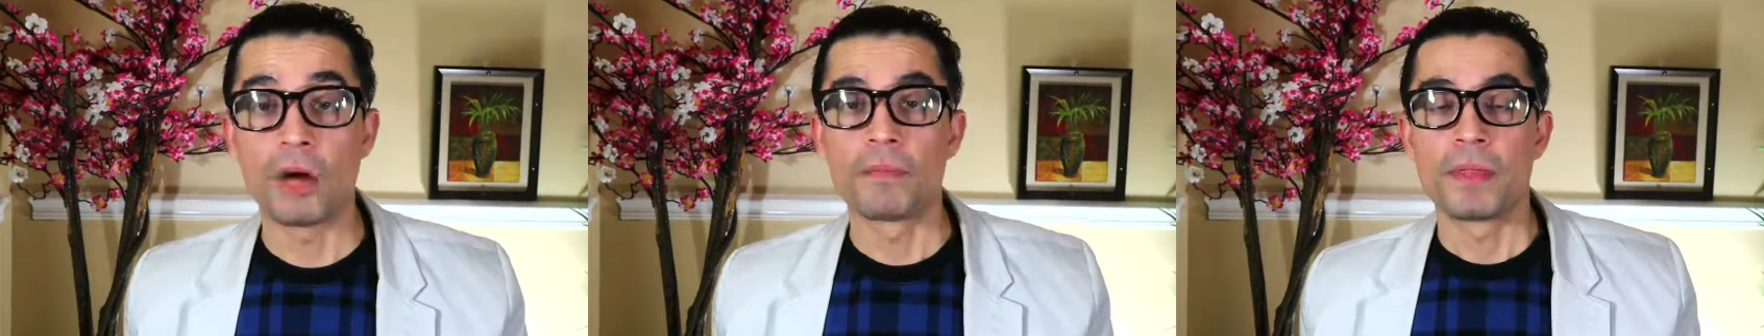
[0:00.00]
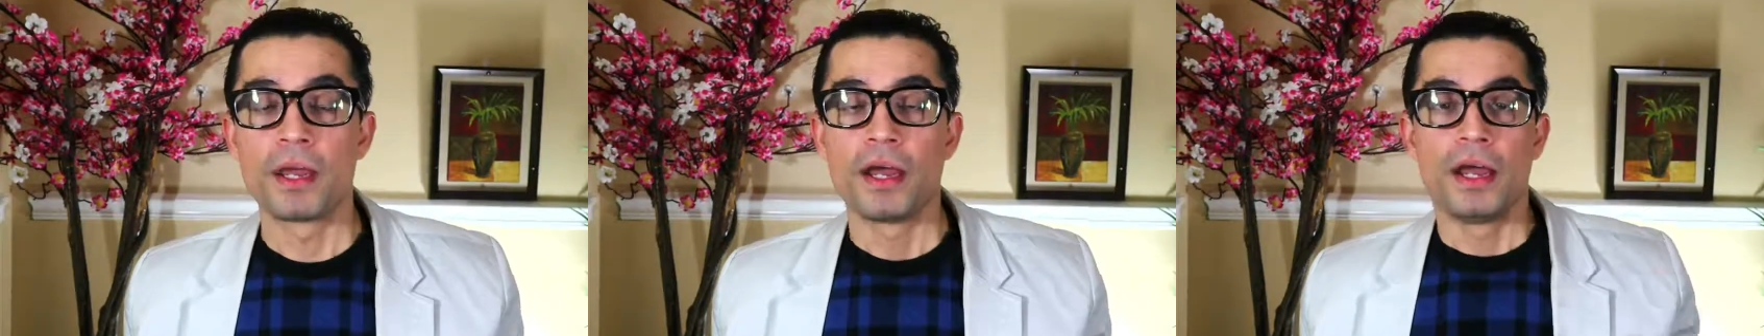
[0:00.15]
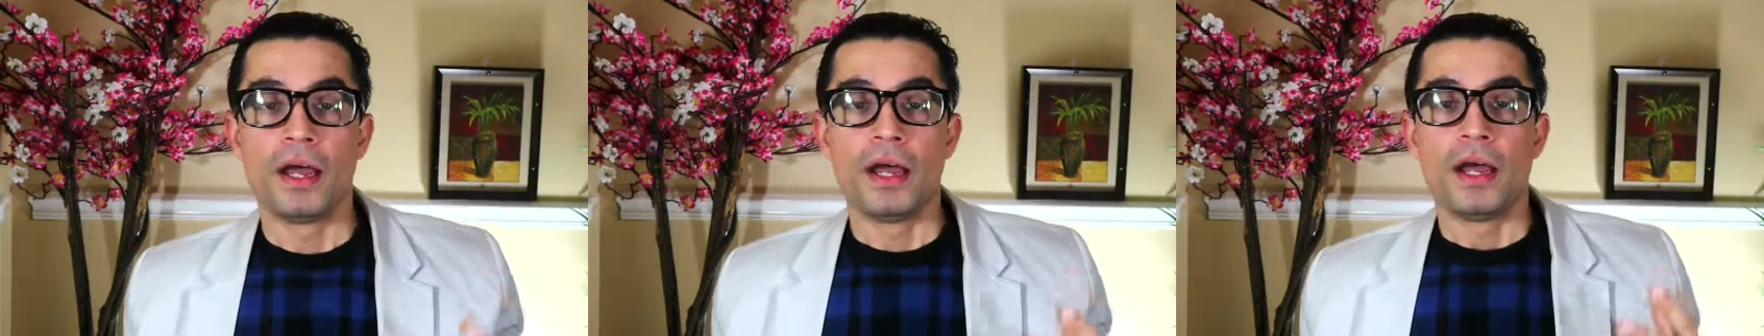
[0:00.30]

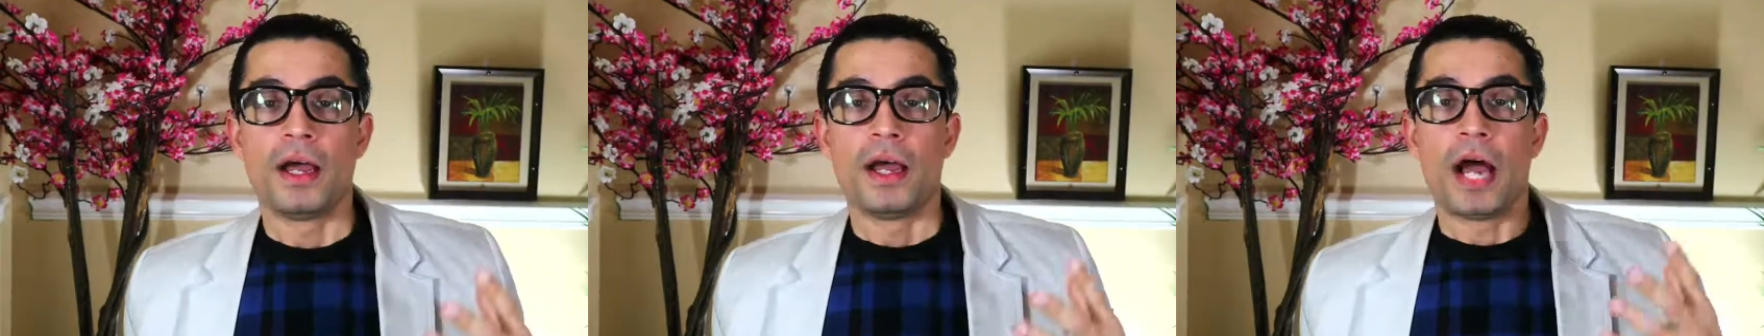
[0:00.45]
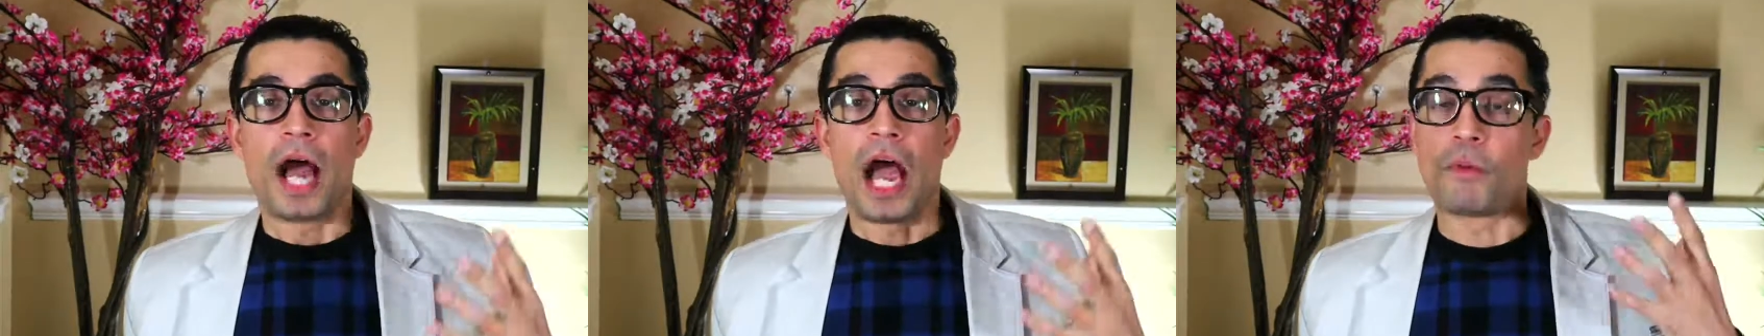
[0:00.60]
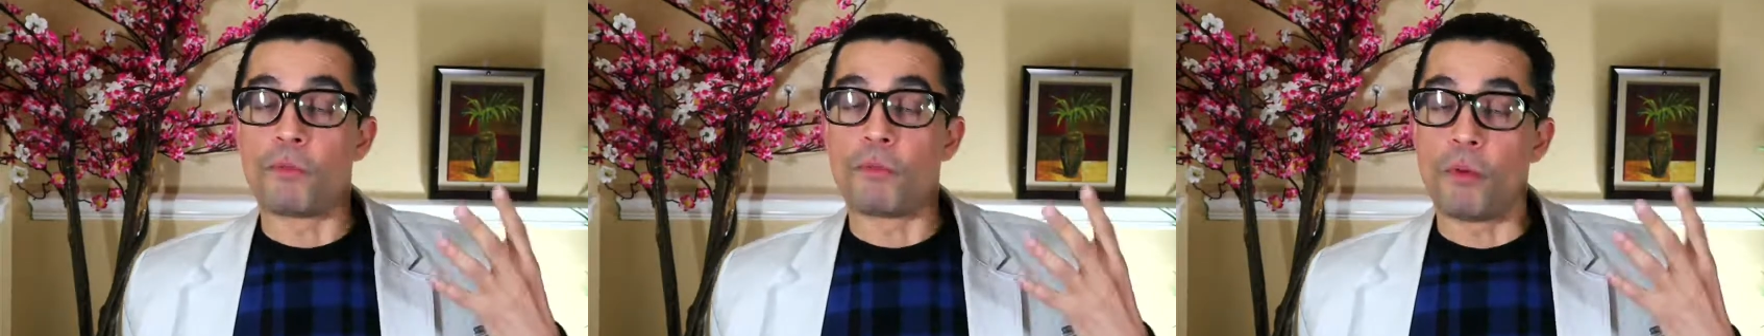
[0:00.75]
Now,
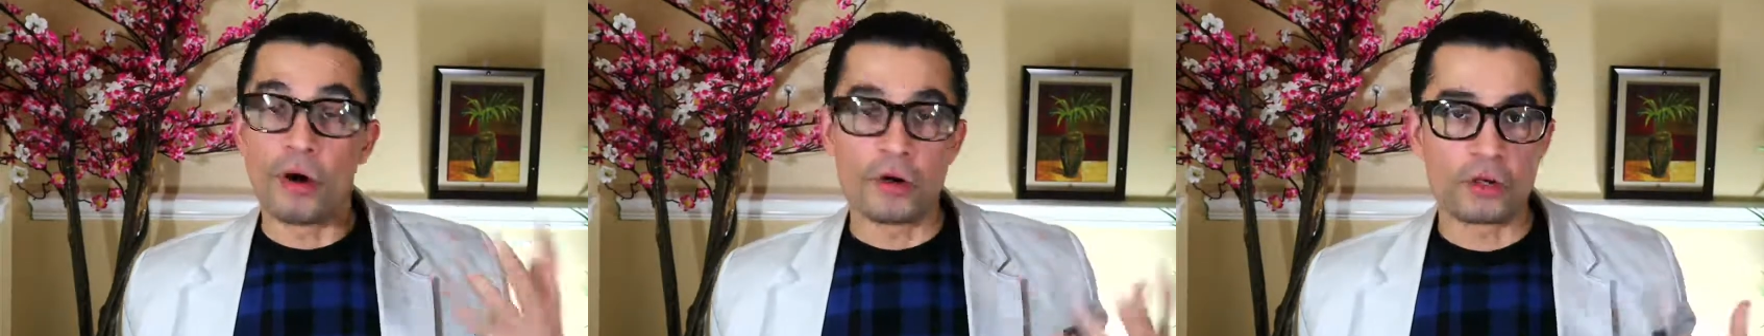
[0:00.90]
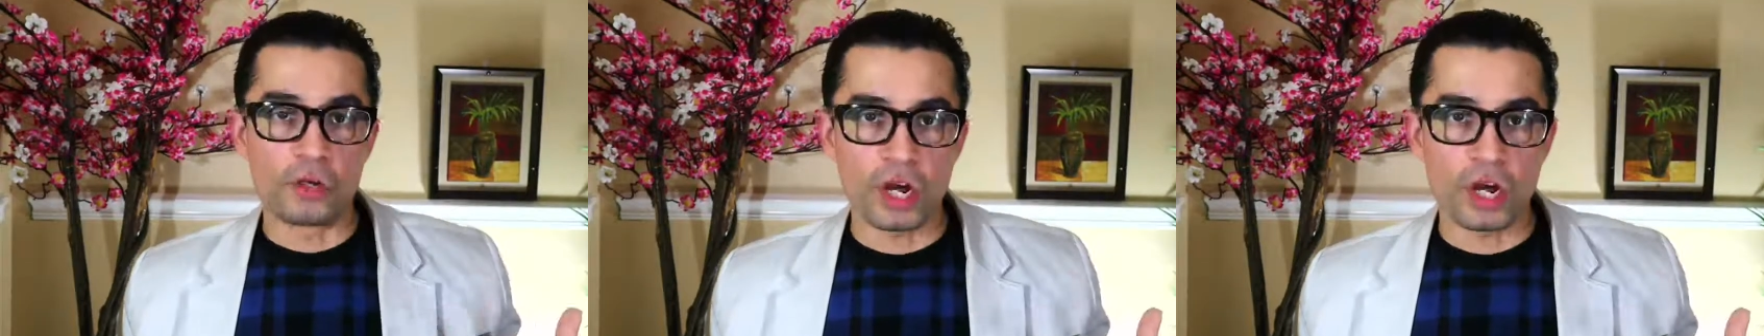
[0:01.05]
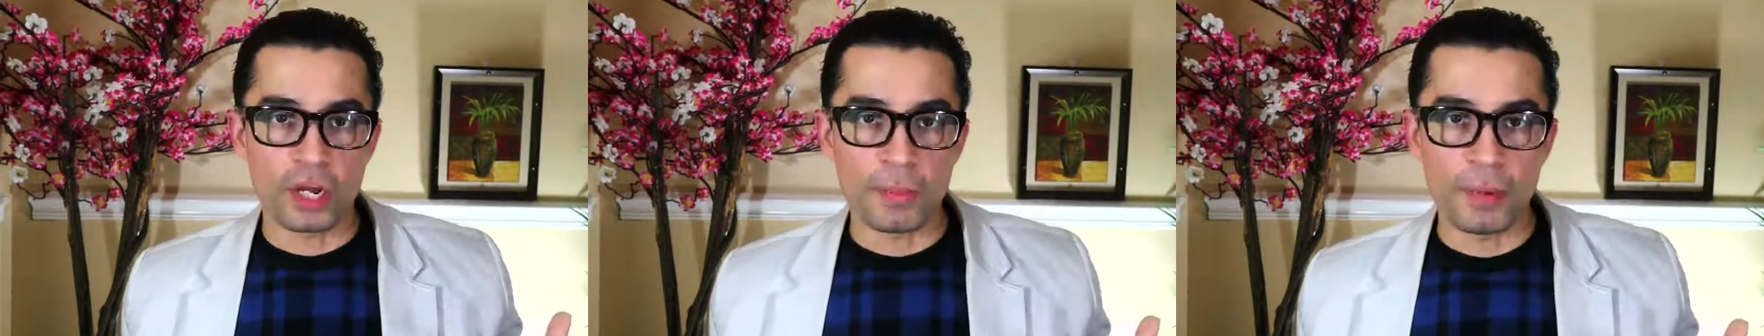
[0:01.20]
I
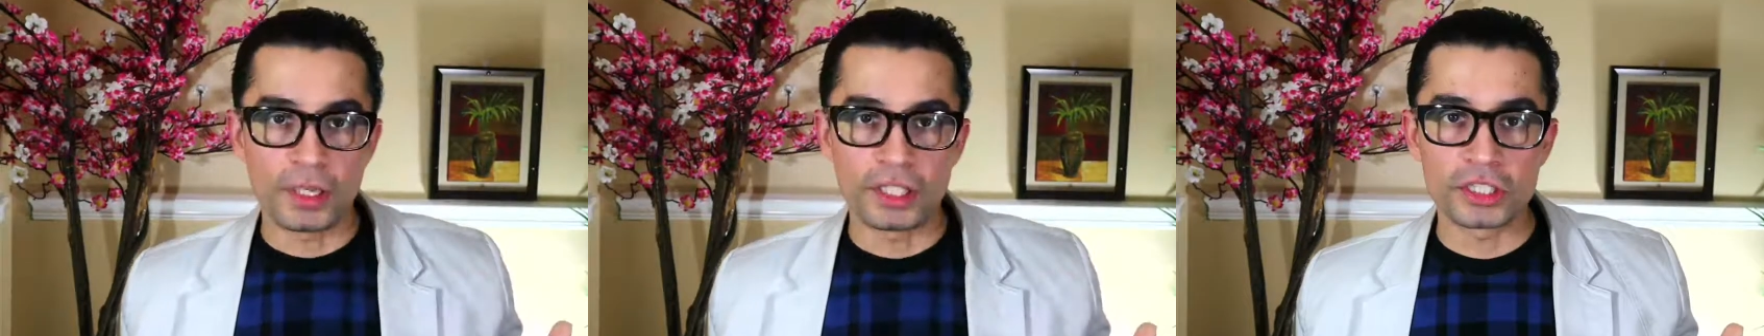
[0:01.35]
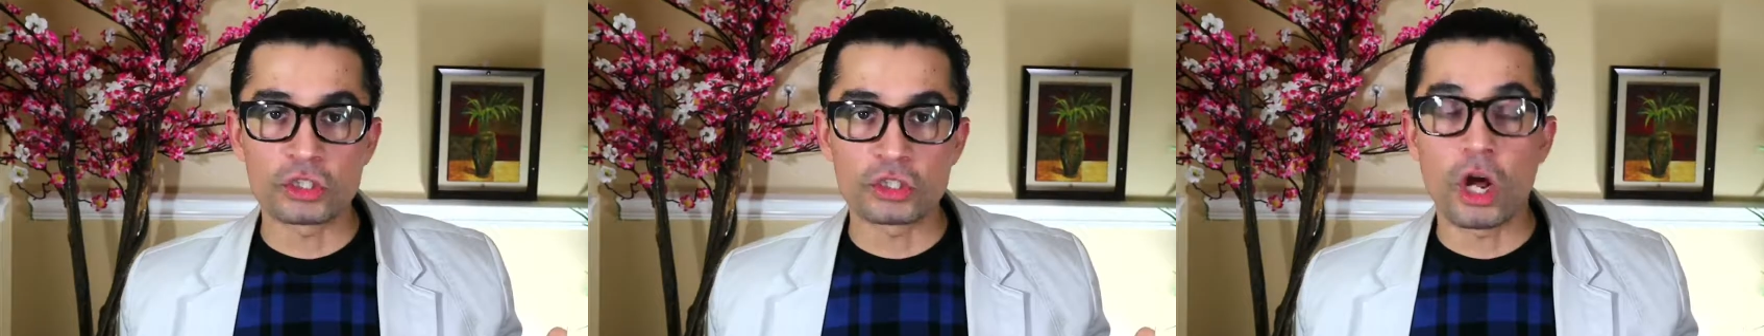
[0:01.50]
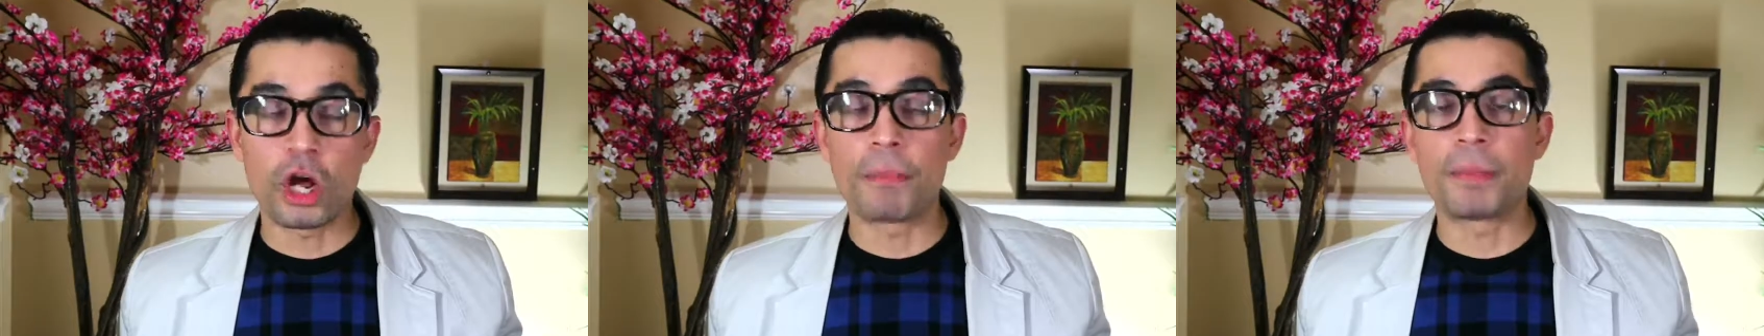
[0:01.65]
want to
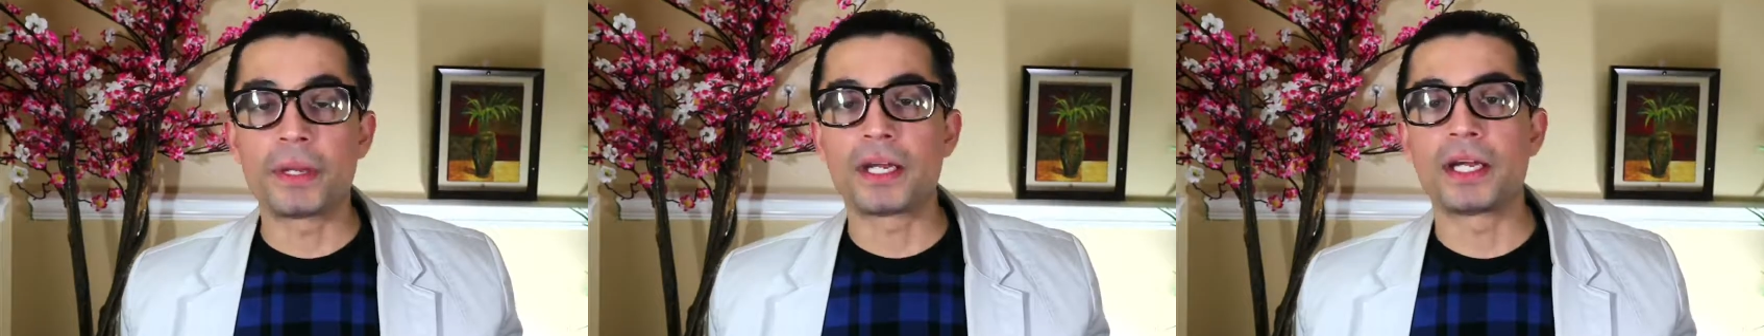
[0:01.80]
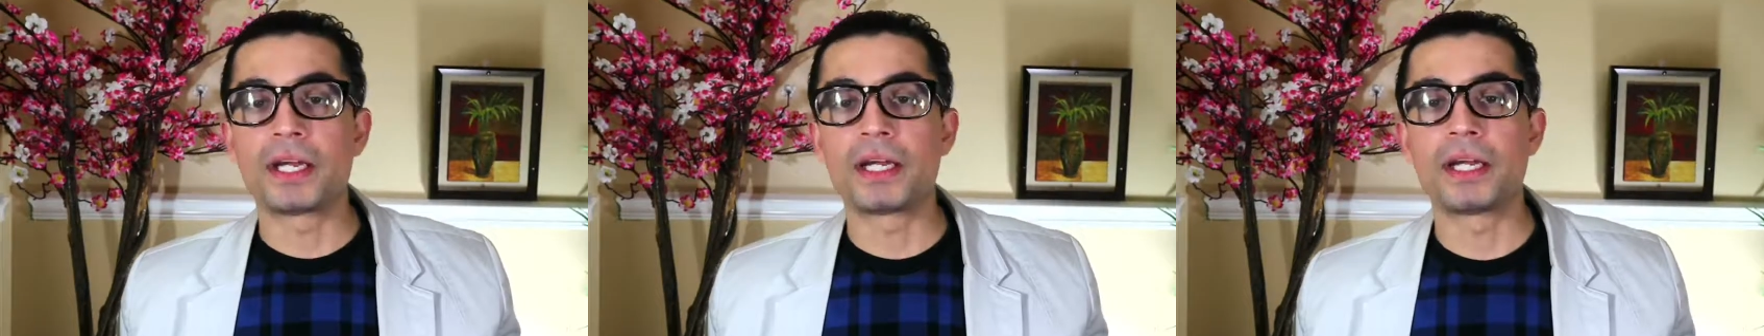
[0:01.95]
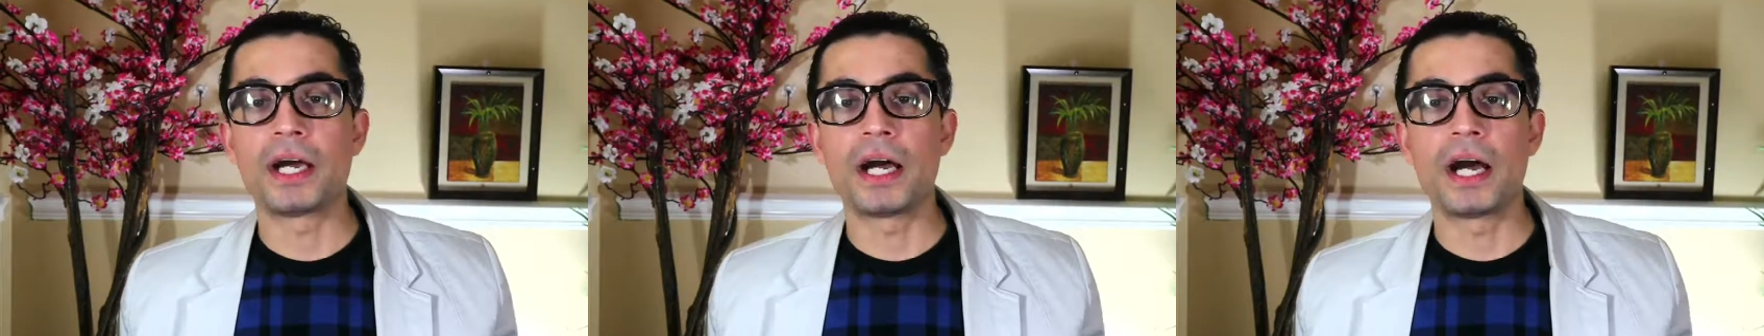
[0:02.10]
talk about this
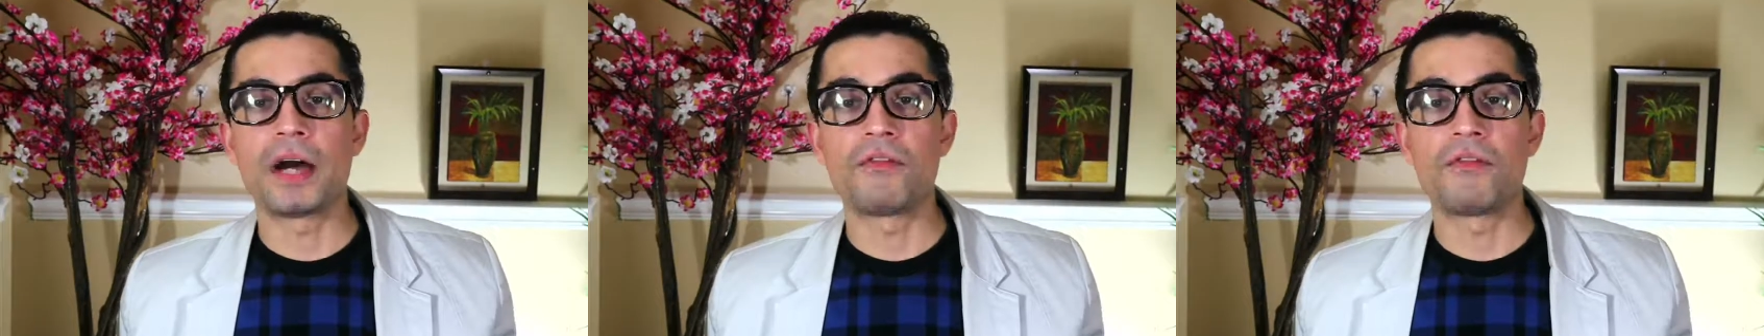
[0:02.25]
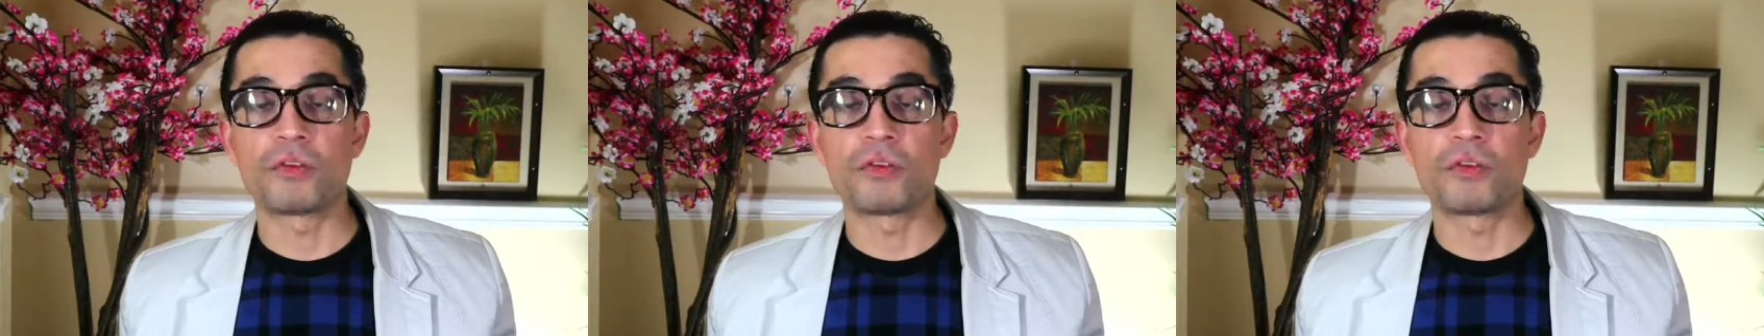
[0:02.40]
topic